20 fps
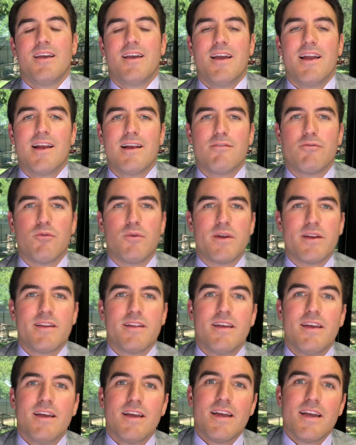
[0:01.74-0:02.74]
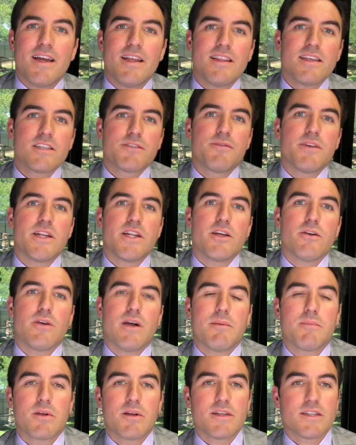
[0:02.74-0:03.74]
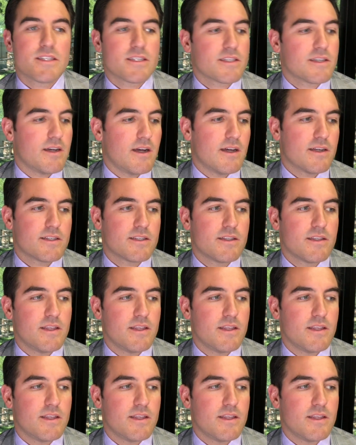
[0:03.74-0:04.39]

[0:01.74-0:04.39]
Hey everyone, in this video I'm going to discuss